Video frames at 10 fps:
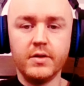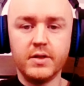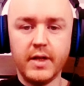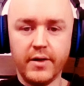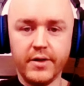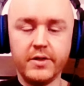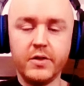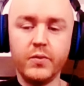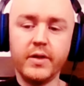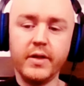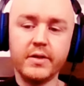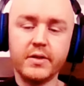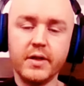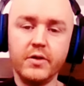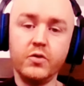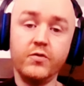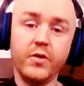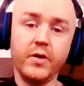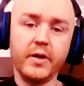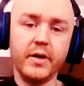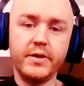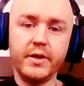Start easy with this, and you'll find, guys,